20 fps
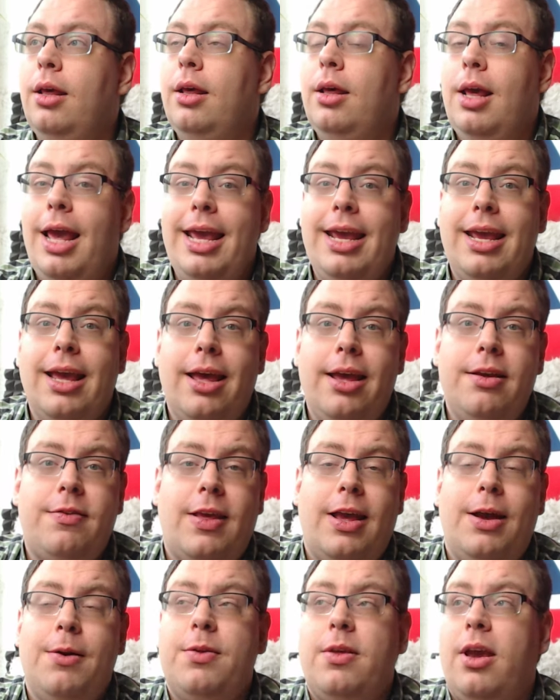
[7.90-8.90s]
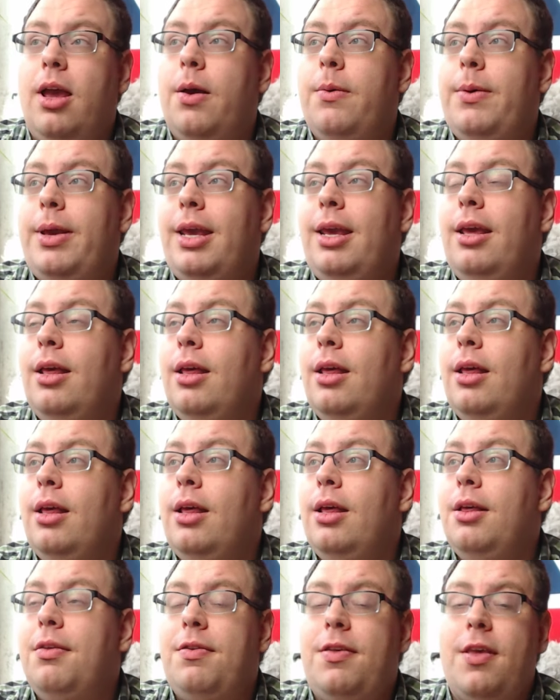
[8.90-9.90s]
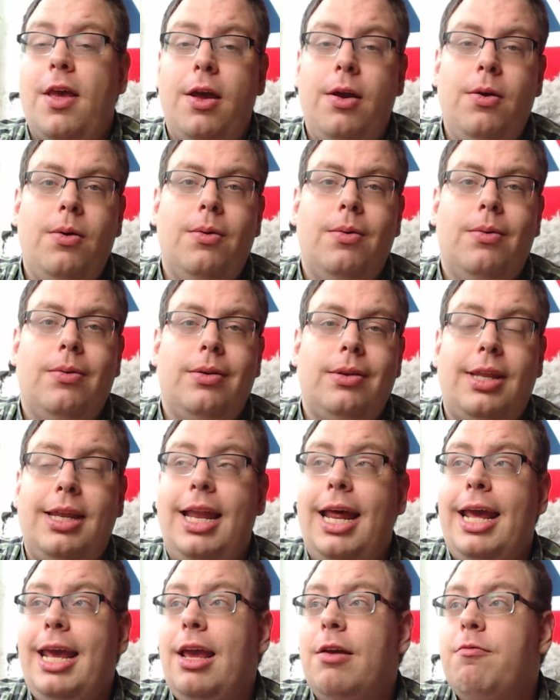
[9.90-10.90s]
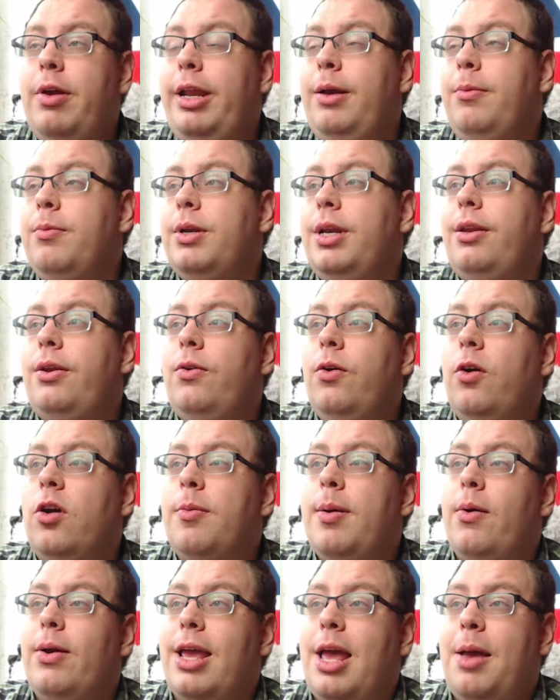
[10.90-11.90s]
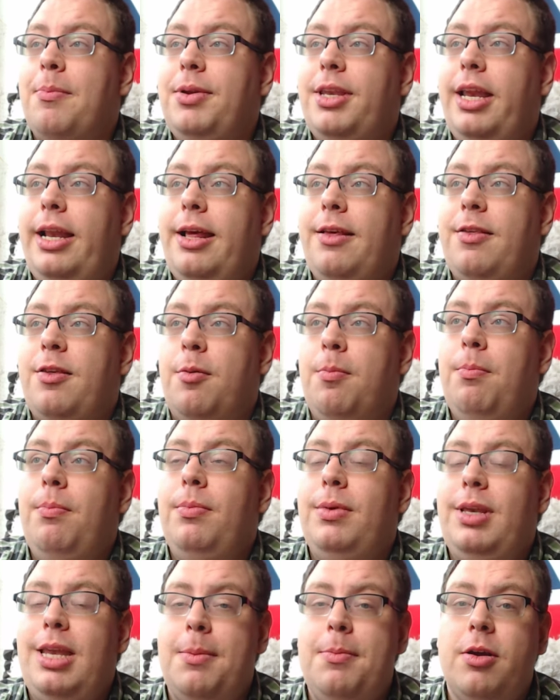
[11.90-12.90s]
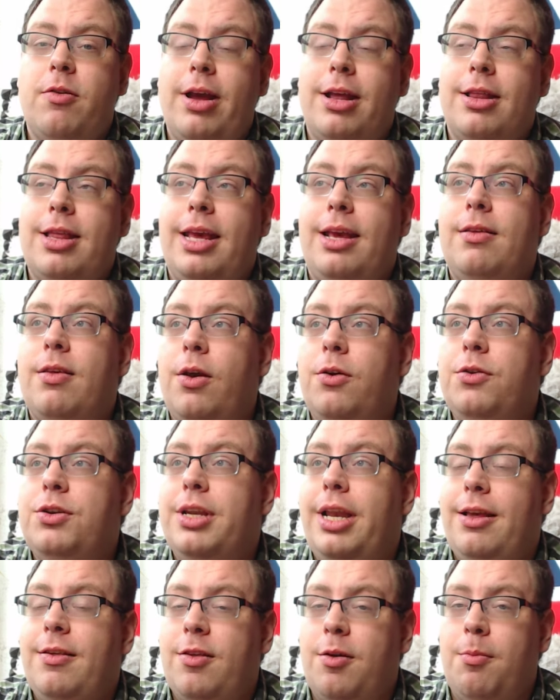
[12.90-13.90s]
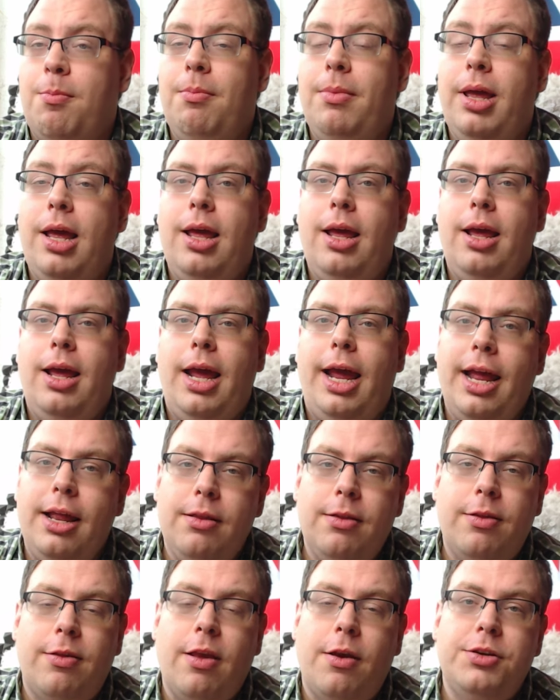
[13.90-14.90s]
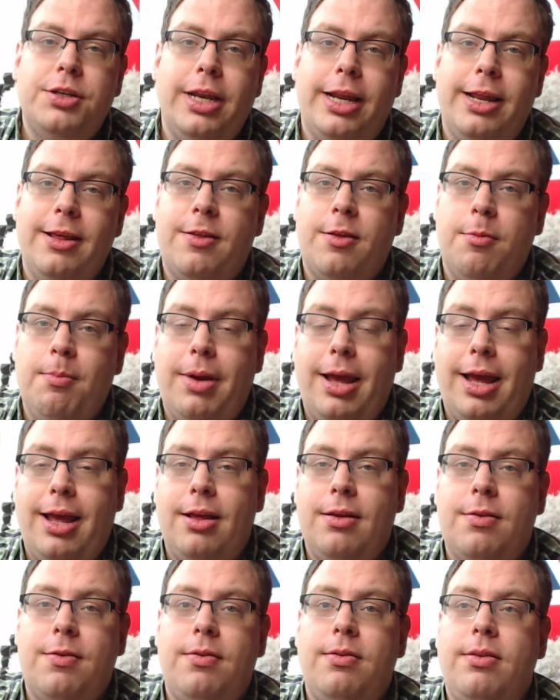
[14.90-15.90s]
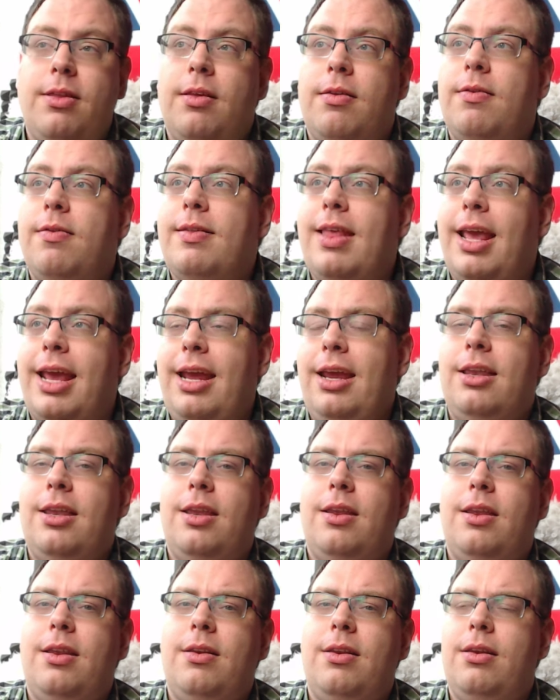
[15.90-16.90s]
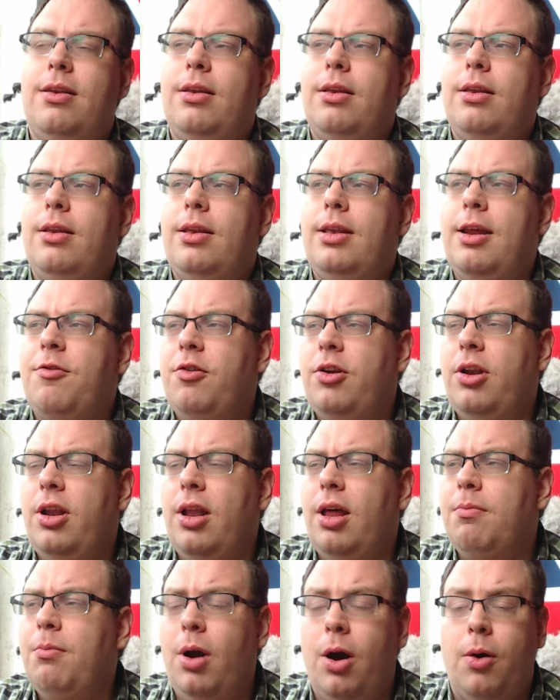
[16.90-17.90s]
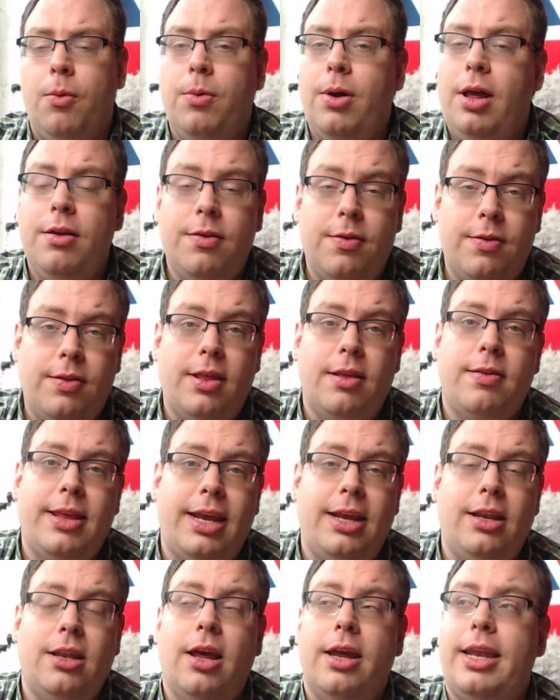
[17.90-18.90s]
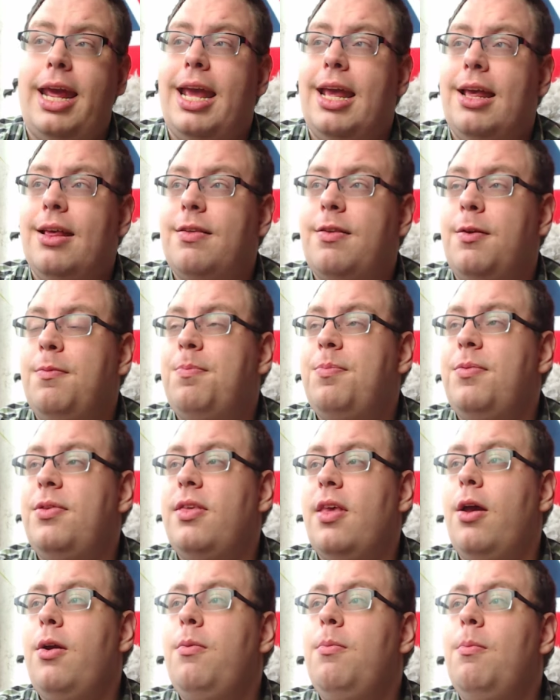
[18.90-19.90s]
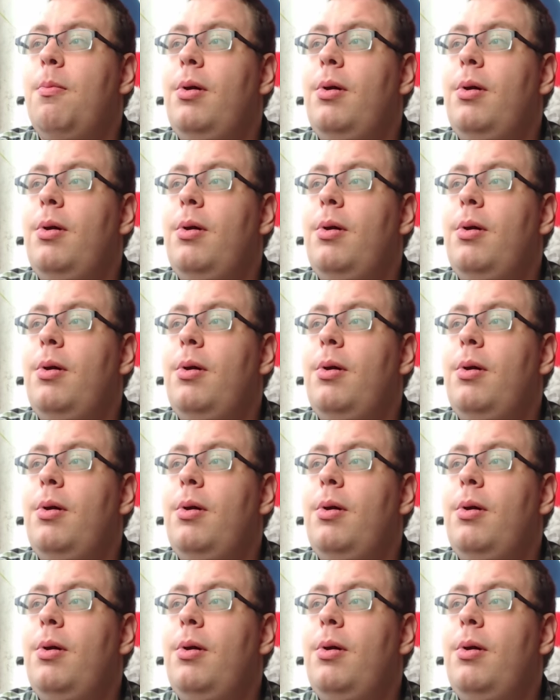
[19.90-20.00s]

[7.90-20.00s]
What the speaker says: Hey guys, how's it going? So, today I really wanted to talk about capitalism, democratic socialism, and socialism as distinct, different, well, as distinct ideas. So,